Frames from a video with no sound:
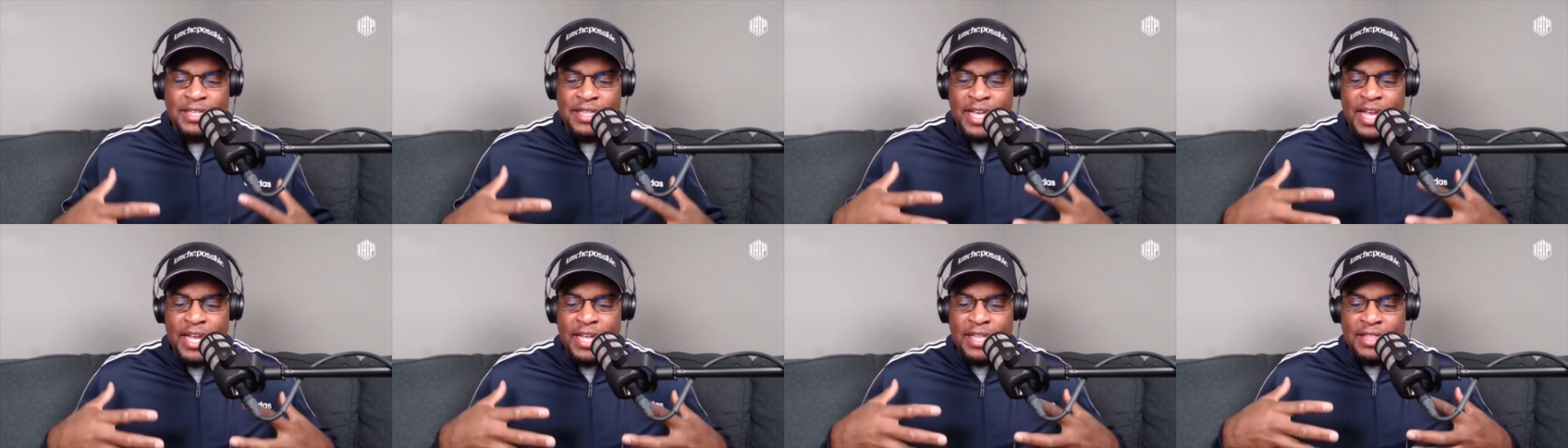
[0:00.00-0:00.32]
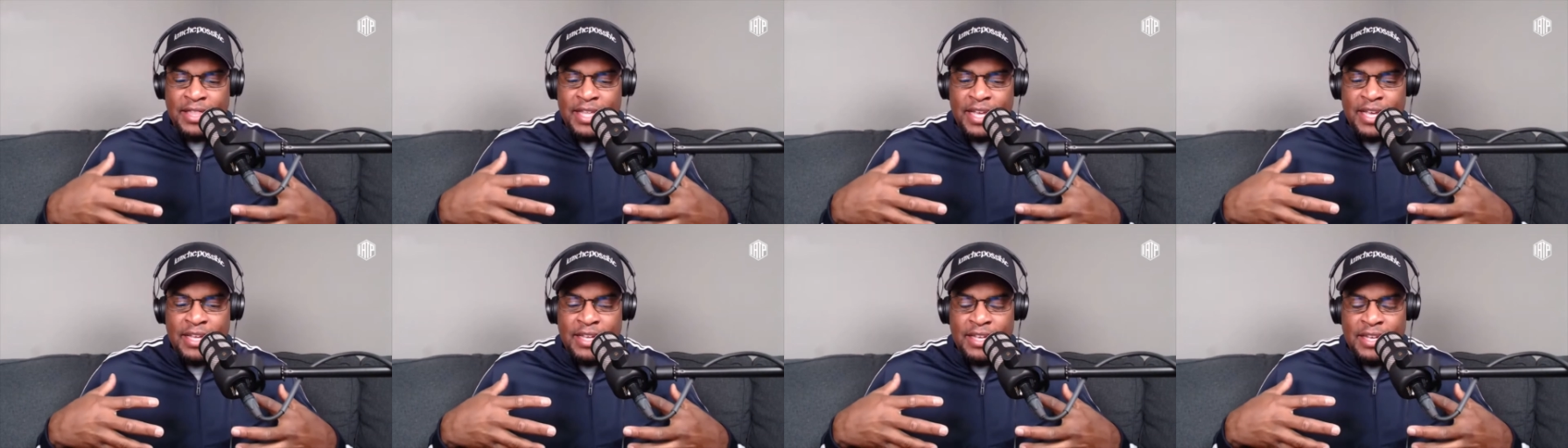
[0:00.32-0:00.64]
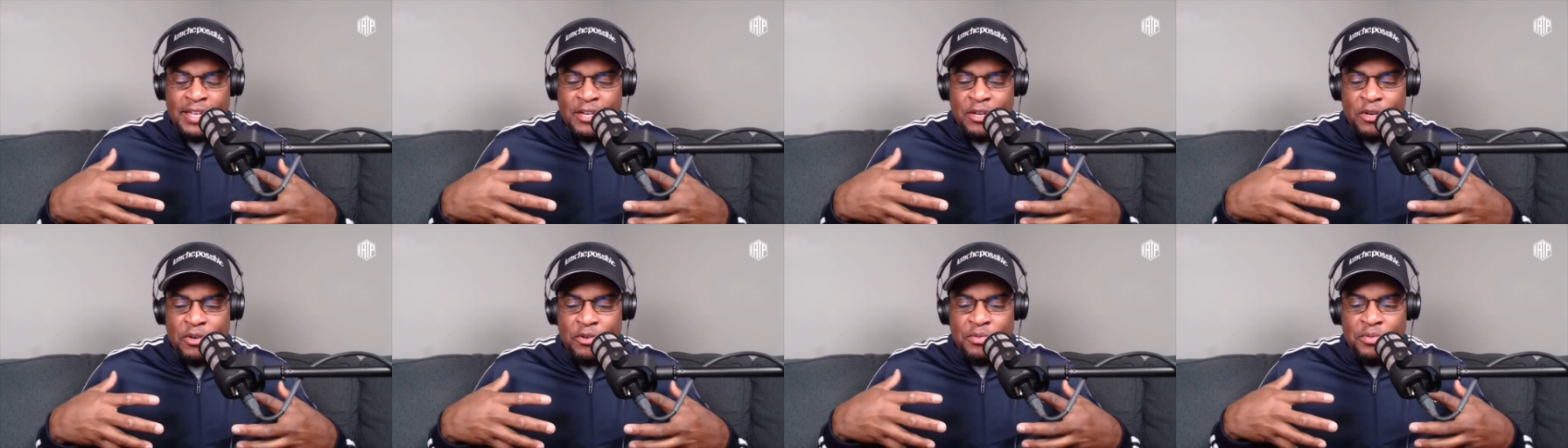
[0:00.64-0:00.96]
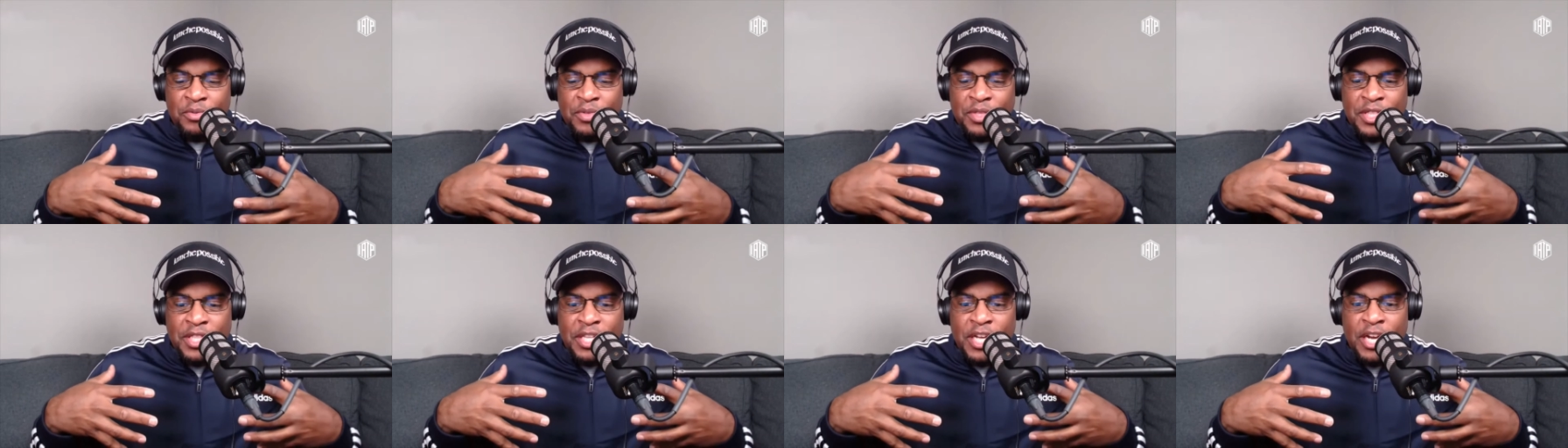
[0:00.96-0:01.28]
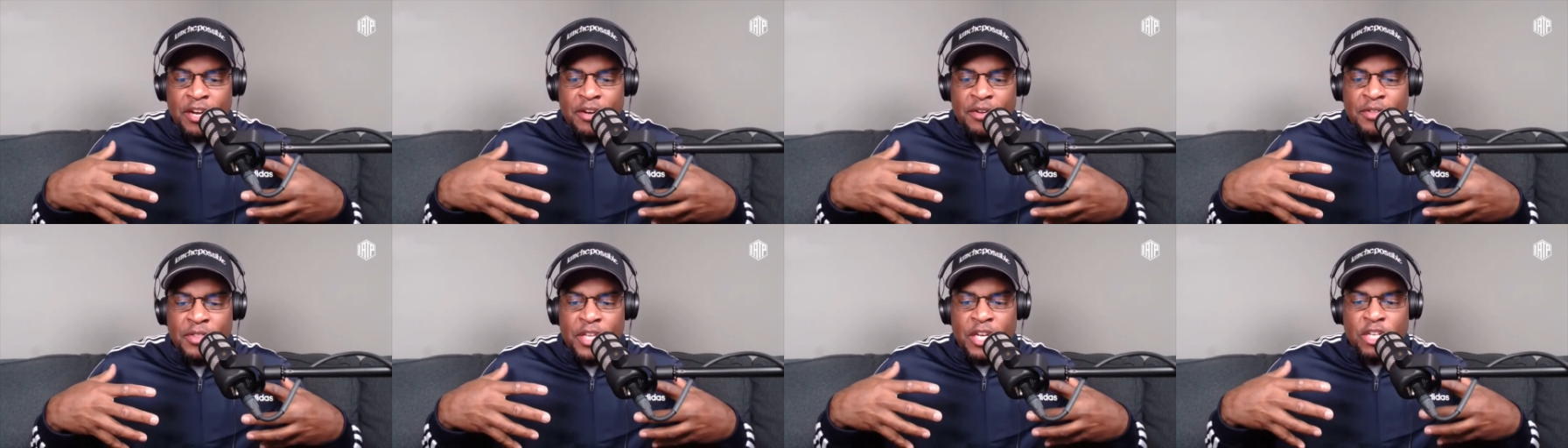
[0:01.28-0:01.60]
it that, you know,
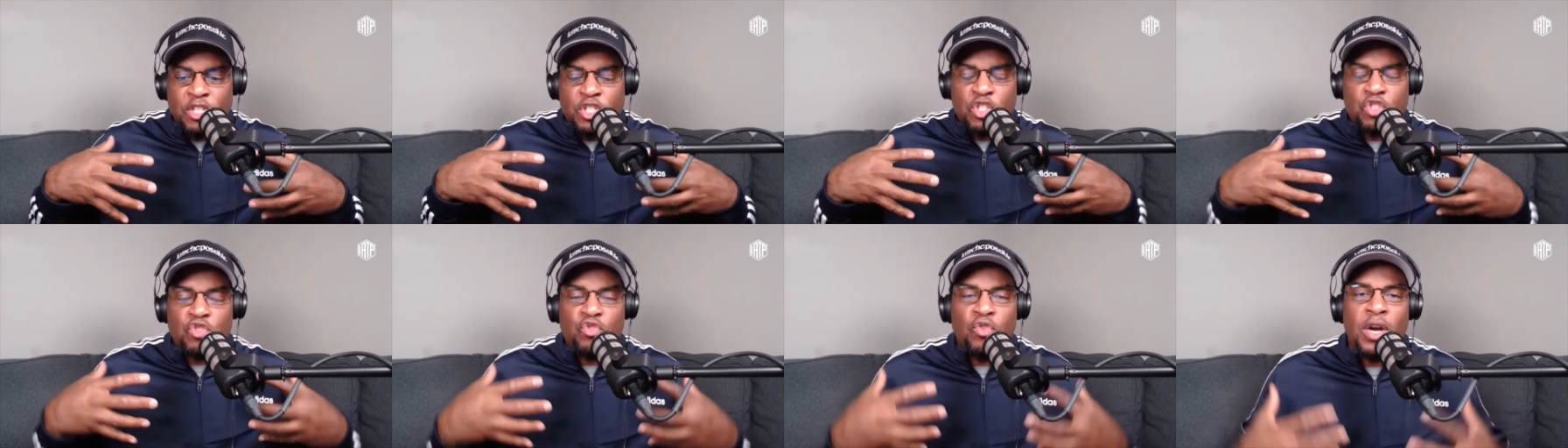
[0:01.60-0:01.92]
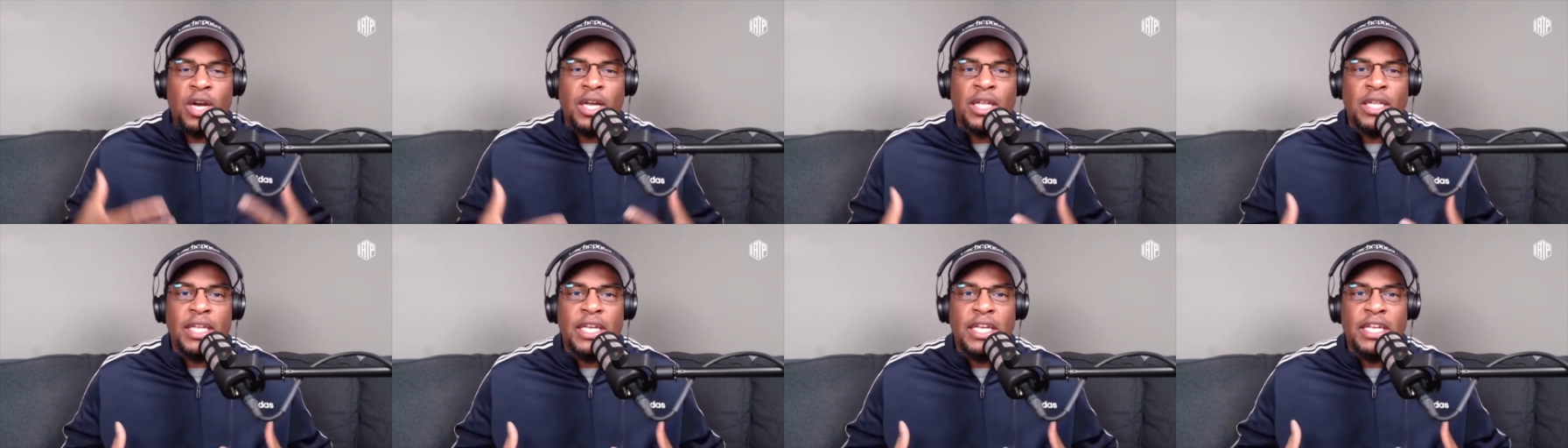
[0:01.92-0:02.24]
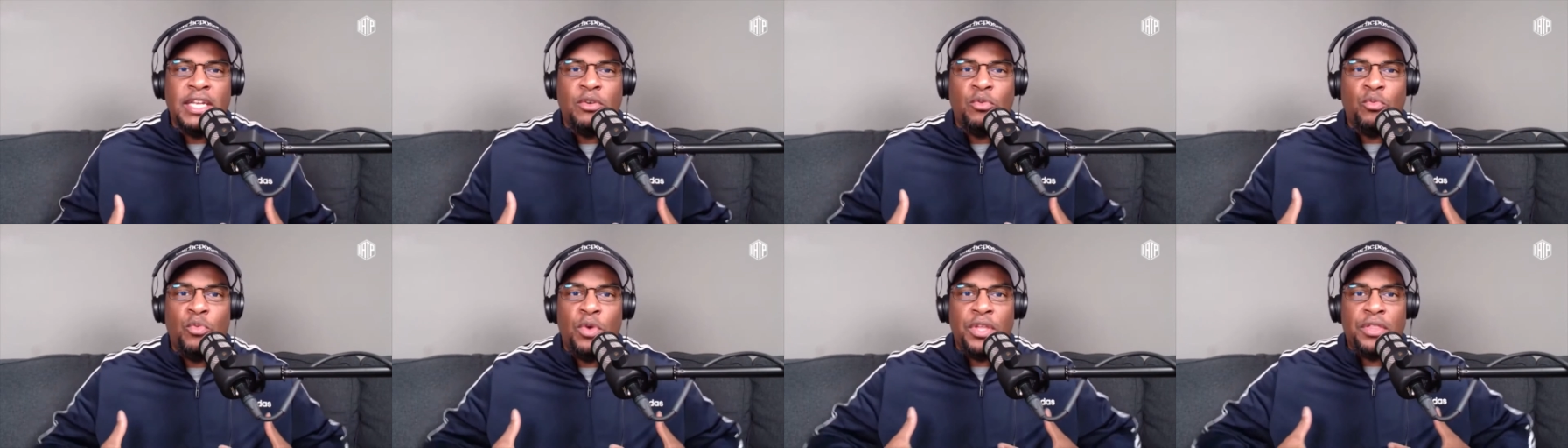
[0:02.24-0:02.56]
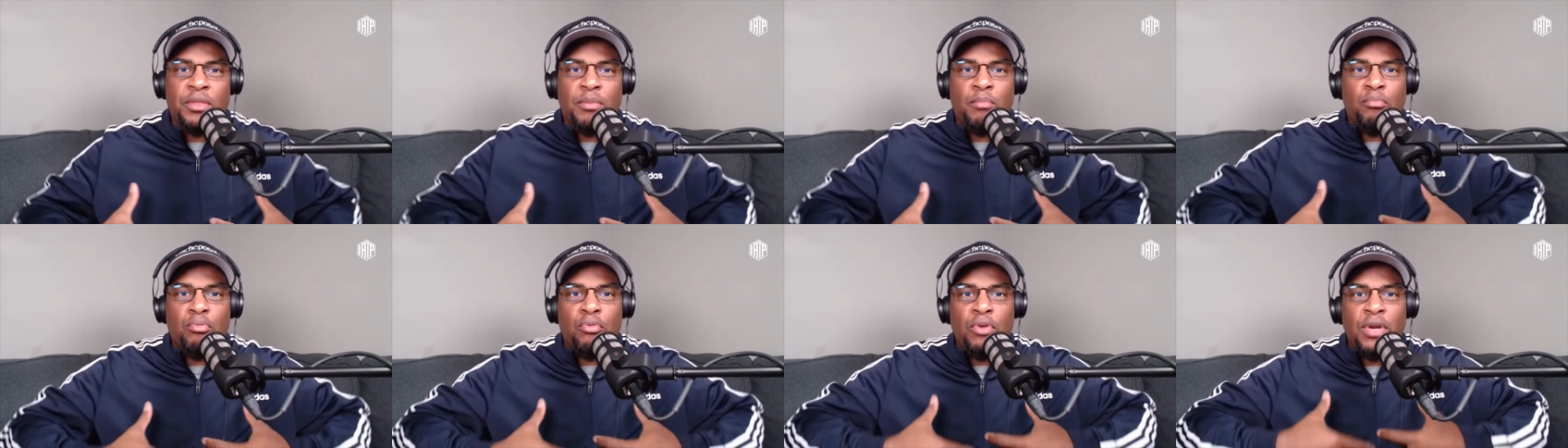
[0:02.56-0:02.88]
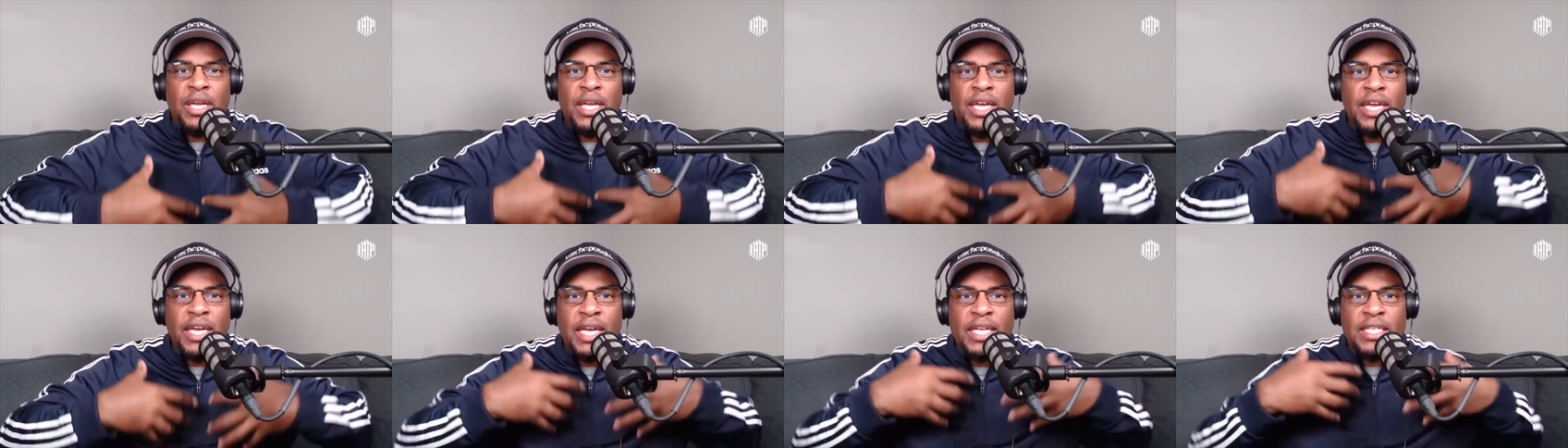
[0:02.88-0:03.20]
they're they're struggling with
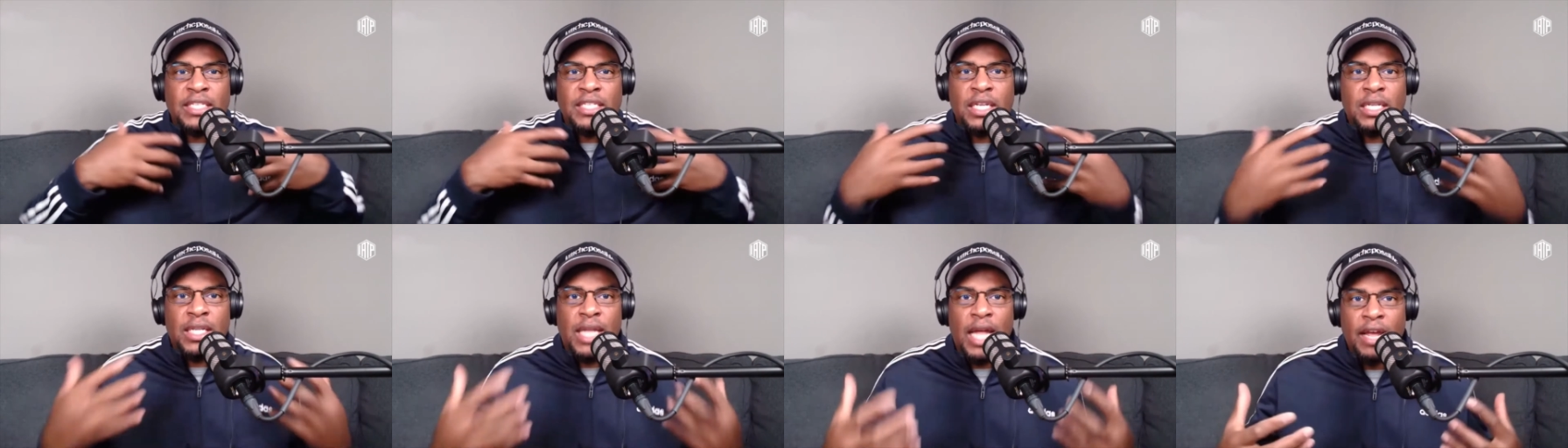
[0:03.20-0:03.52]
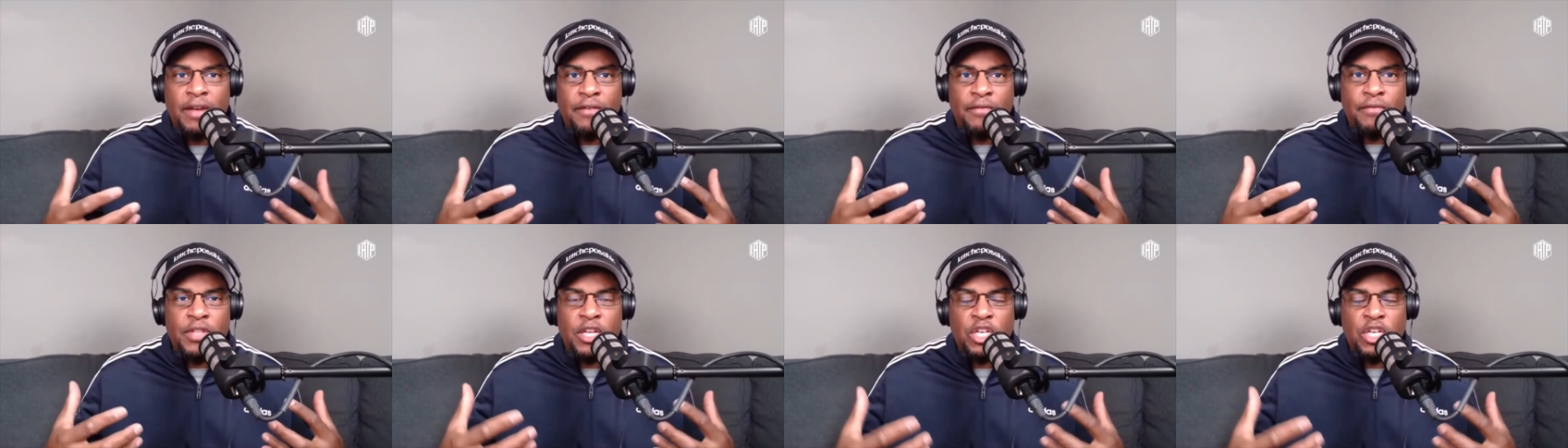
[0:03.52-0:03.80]
bringing it to life.